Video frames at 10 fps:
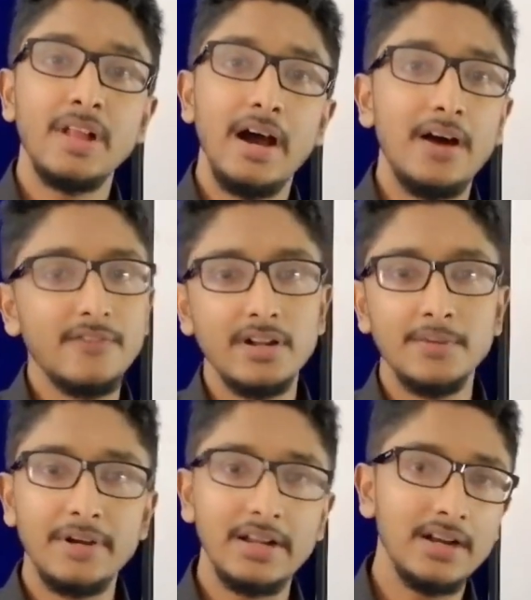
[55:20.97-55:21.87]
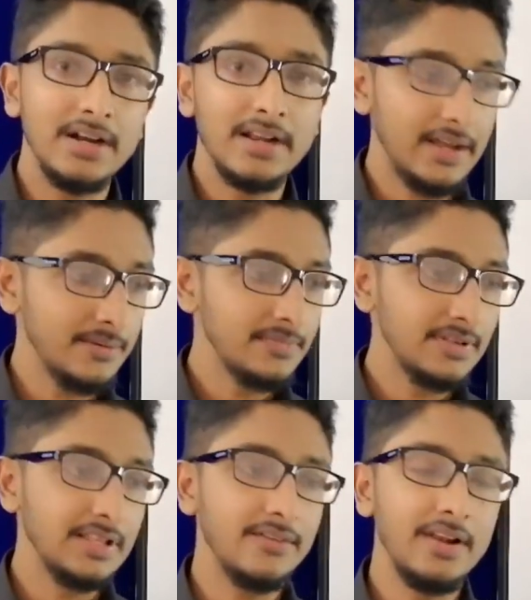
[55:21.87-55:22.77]
After a particular time,
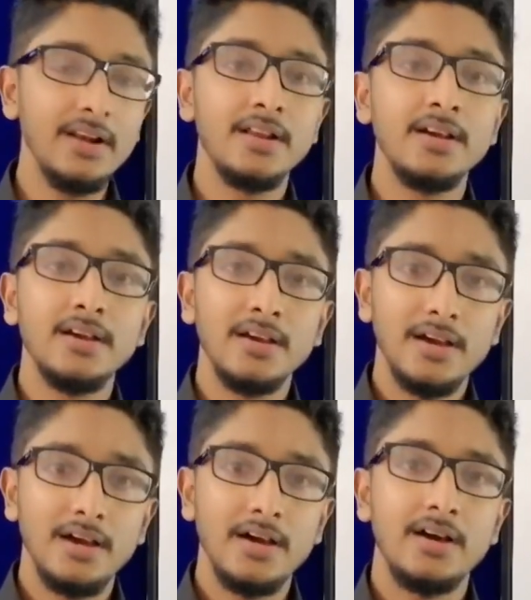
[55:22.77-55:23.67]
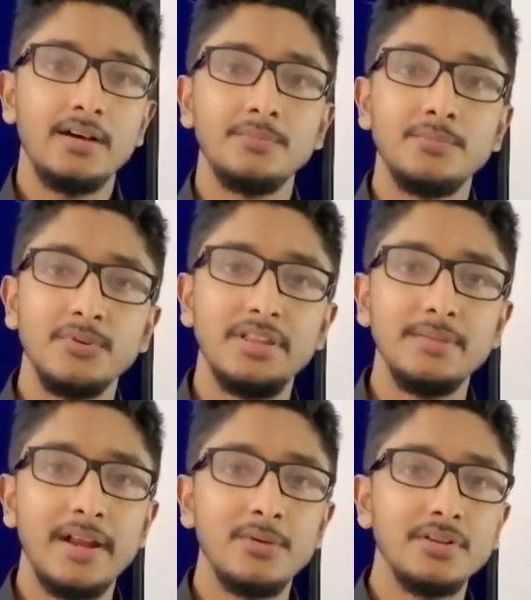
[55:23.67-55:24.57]
they will put the
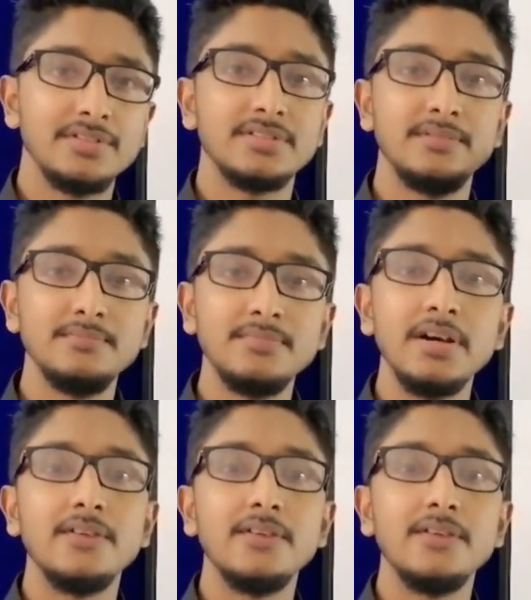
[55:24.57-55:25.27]
manual system